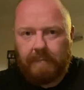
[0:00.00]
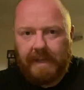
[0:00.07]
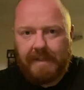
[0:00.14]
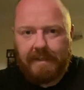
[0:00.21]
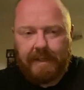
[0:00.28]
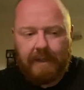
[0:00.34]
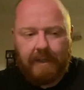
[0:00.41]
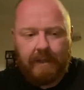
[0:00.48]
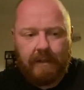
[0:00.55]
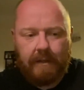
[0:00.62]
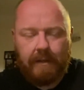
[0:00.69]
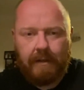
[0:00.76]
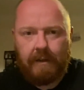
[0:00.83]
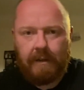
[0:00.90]
basic
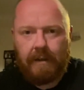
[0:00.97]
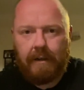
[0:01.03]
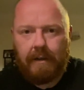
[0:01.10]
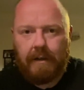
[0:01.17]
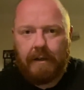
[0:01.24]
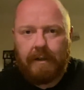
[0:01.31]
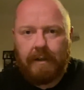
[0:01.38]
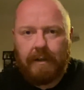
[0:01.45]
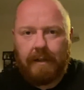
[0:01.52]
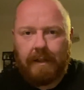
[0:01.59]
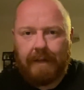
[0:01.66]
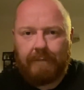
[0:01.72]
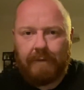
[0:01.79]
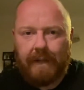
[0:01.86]

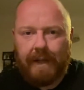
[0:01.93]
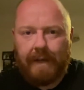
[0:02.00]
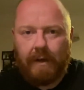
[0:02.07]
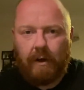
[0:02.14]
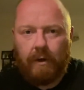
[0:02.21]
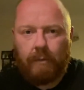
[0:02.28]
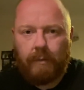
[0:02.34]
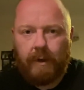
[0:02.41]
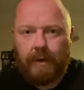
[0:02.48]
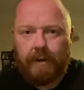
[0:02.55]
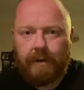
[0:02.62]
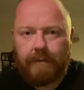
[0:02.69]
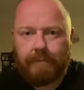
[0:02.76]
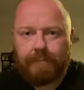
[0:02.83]
Love Lane
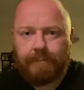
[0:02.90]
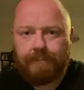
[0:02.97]
artwork.